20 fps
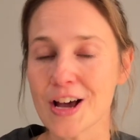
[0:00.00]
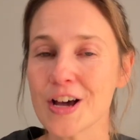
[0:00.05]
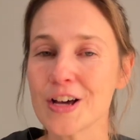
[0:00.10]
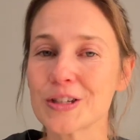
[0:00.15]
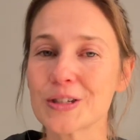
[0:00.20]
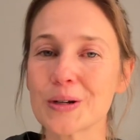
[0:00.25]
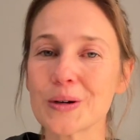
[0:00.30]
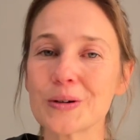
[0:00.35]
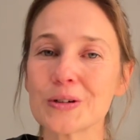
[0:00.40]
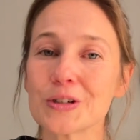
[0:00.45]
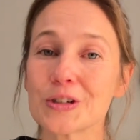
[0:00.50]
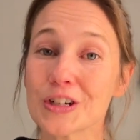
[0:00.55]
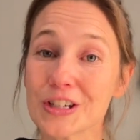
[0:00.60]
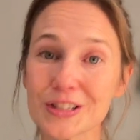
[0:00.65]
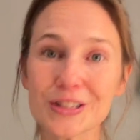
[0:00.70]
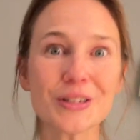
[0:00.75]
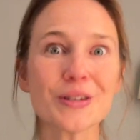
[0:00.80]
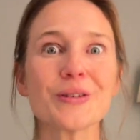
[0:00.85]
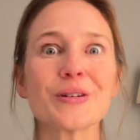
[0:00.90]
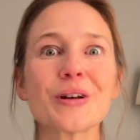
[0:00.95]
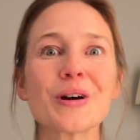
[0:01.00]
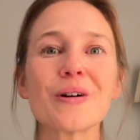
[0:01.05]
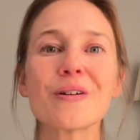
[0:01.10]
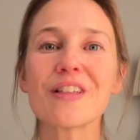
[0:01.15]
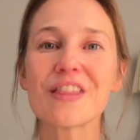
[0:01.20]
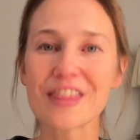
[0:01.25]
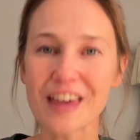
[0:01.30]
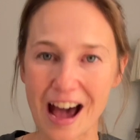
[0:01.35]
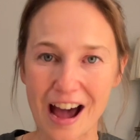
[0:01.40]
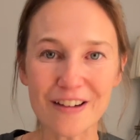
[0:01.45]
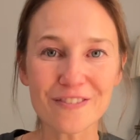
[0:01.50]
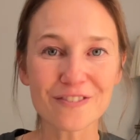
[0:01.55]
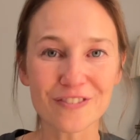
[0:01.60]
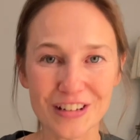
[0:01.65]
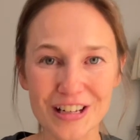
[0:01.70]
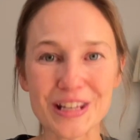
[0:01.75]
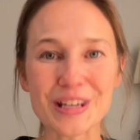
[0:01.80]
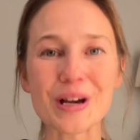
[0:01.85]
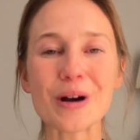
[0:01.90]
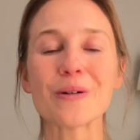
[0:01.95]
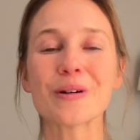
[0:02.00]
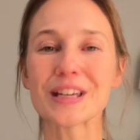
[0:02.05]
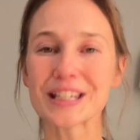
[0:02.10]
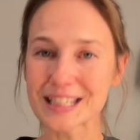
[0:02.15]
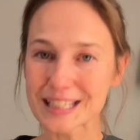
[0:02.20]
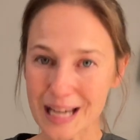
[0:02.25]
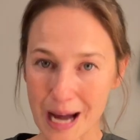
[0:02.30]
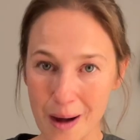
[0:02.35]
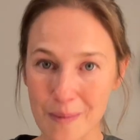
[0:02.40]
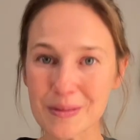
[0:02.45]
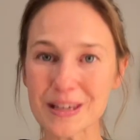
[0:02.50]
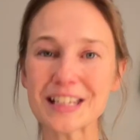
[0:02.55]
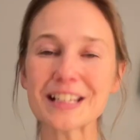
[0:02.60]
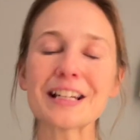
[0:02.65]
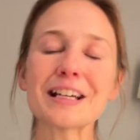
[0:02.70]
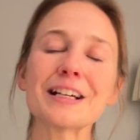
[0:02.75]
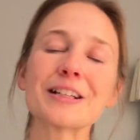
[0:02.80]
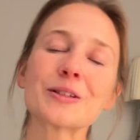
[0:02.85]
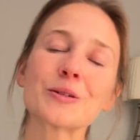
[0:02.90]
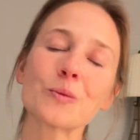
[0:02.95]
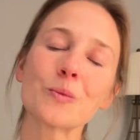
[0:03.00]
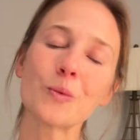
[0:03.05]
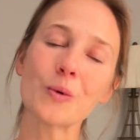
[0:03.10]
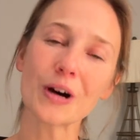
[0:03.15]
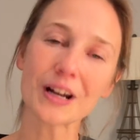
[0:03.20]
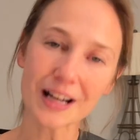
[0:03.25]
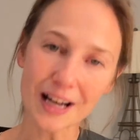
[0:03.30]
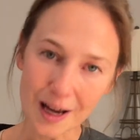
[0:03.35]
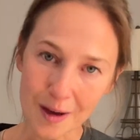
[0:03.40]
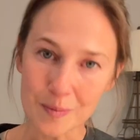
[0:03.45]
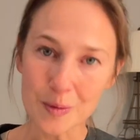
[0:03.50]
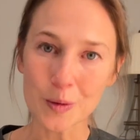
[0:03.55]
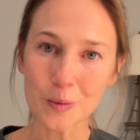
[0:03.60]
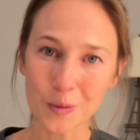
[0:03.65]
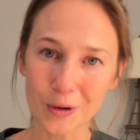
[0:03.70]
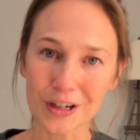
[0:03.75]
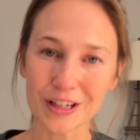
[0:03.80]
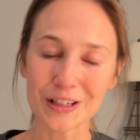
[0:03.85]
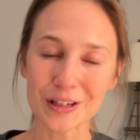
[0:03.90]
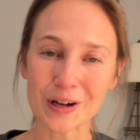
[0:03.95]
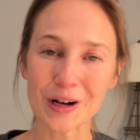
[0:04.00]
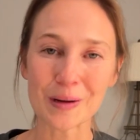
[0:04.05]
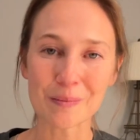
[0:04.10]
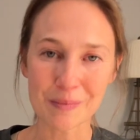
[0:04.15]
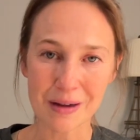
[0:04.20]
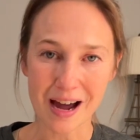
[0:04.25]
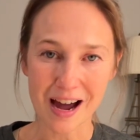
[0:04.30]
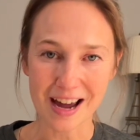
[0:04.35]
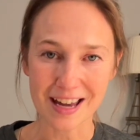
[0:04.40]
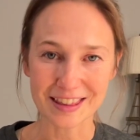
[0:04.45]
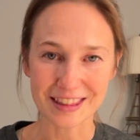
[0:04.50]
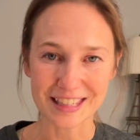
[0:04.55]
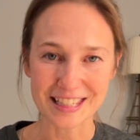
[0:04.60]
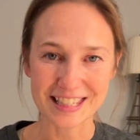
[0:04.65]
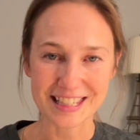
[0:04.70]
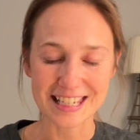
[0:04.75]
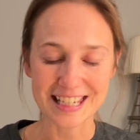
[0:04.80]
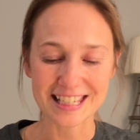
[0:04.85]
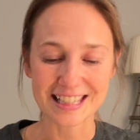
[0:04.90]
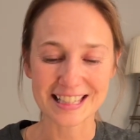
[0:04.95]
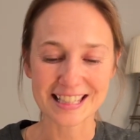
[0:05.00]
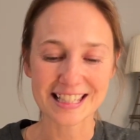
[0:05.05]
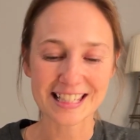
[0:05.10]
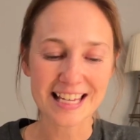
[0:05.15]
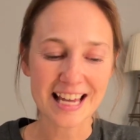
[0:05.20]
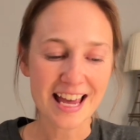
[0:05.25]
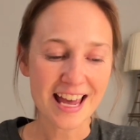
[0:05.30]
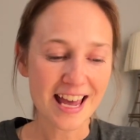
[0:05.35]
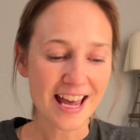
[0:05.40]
So just so you know, that video is coming. It's what I've been working on behind the scenes.